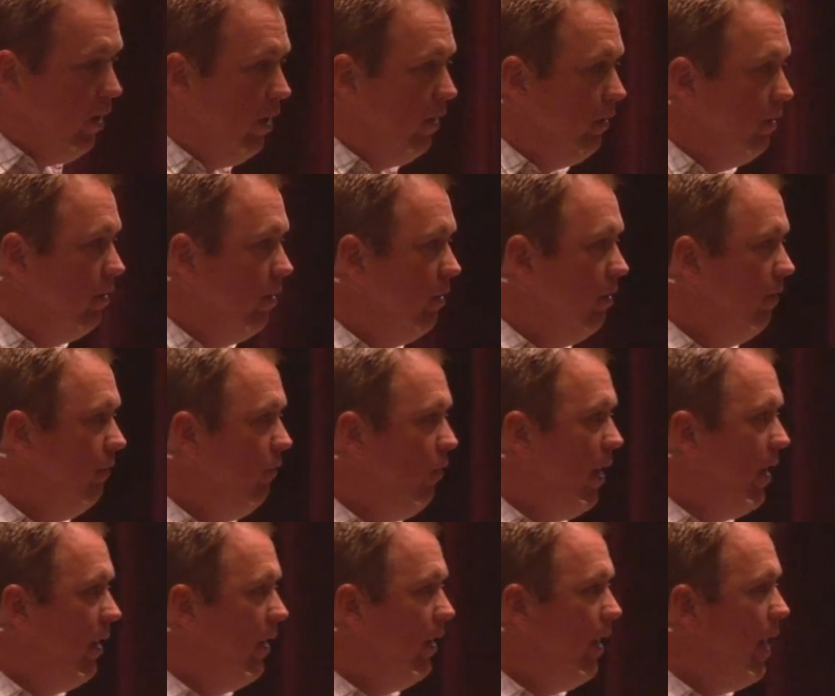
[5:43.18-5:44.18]
on
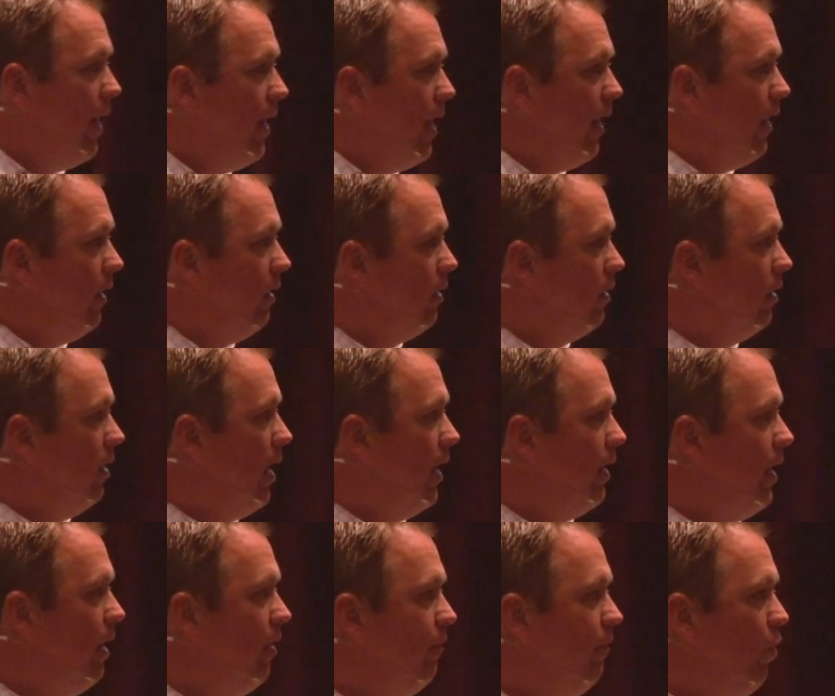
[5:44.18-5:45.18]
Friday night, I
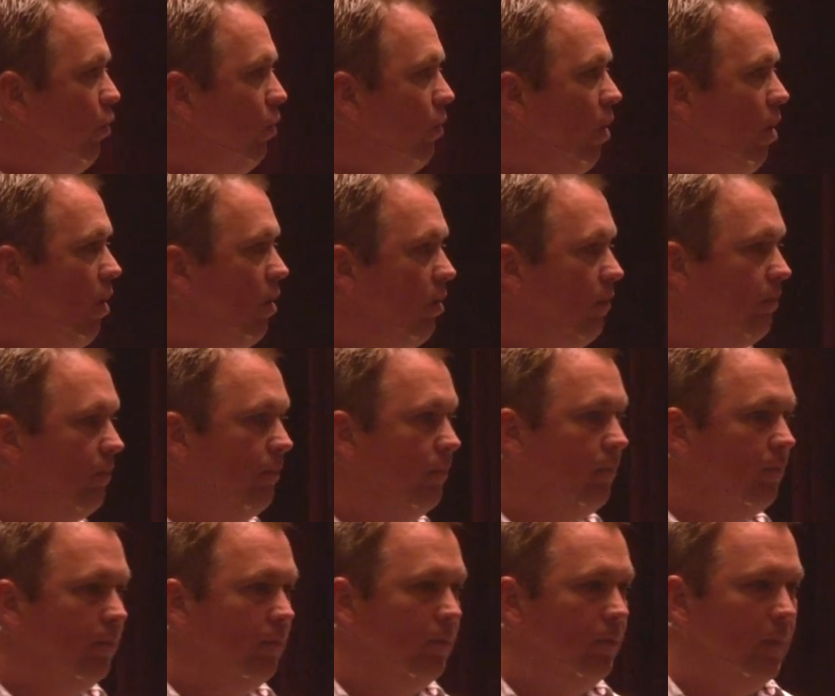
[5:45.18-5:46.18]
got a phone call.
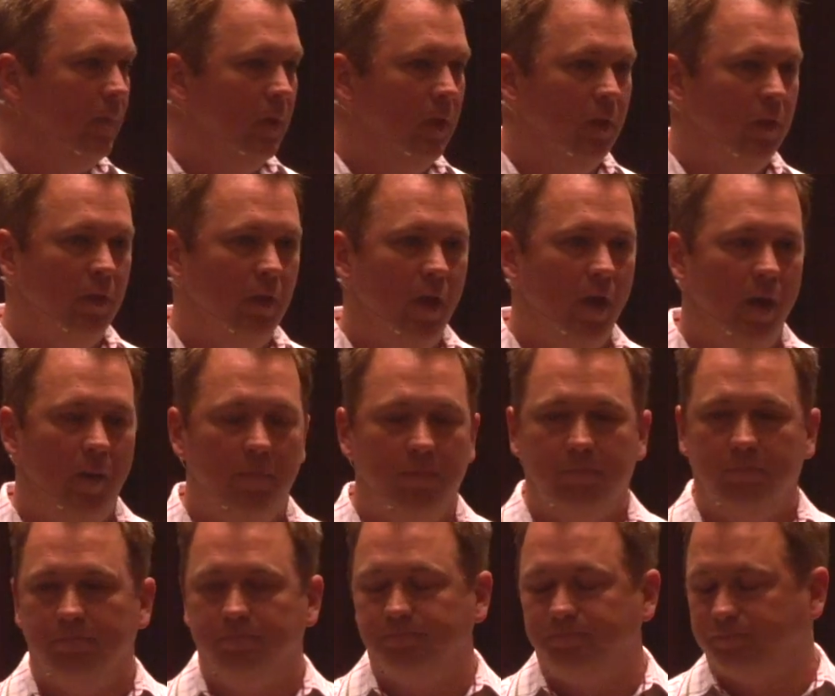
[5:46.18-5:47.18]
On
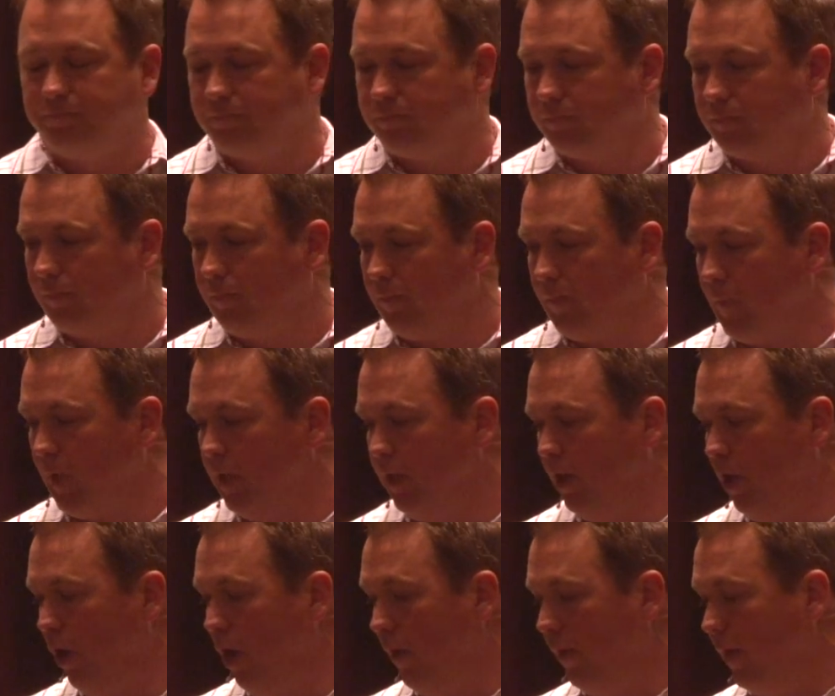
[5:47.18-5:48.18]

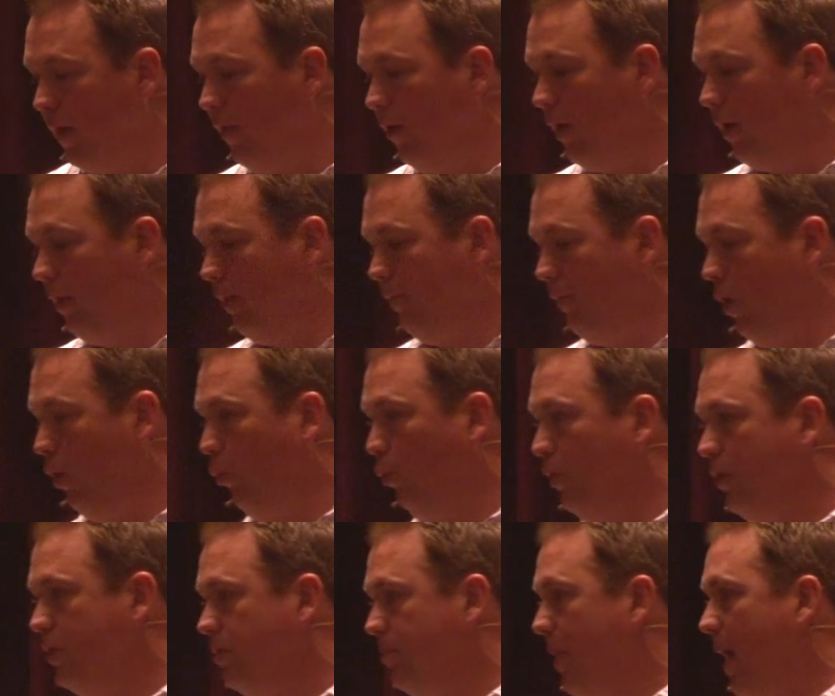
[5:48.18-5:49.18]
the other end of the phone
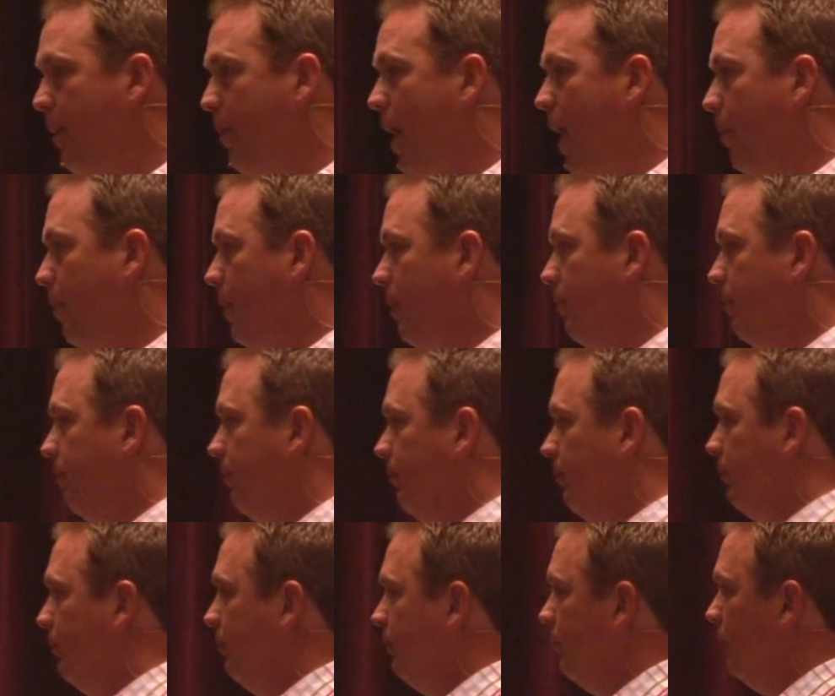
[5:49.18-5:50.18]
was my mom.
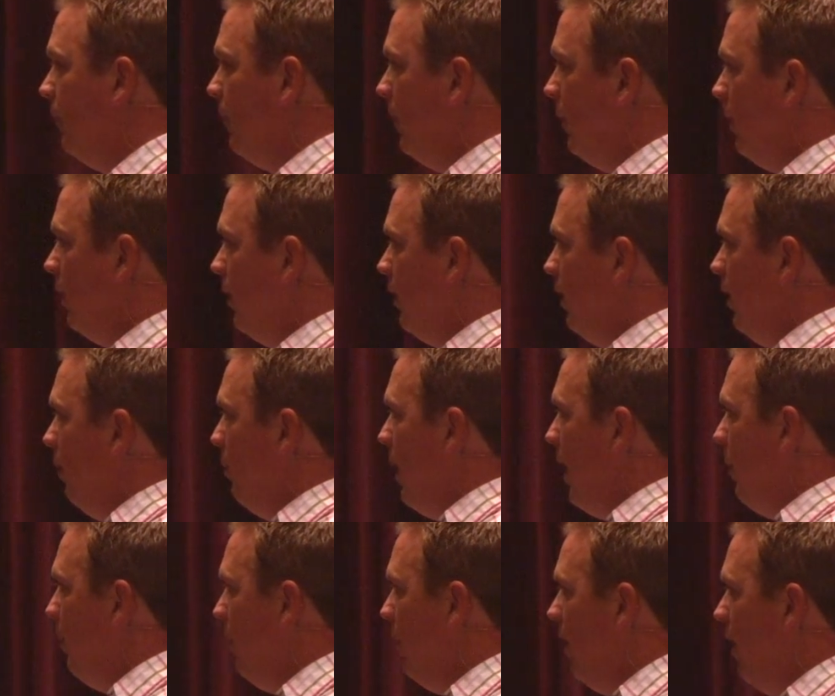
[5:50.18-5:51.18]

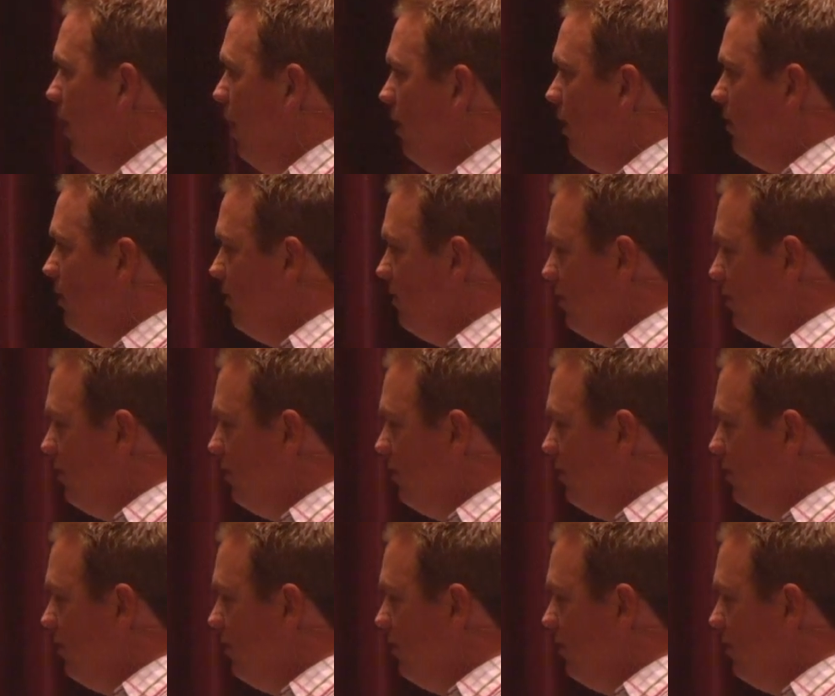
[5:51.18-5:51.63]
Mom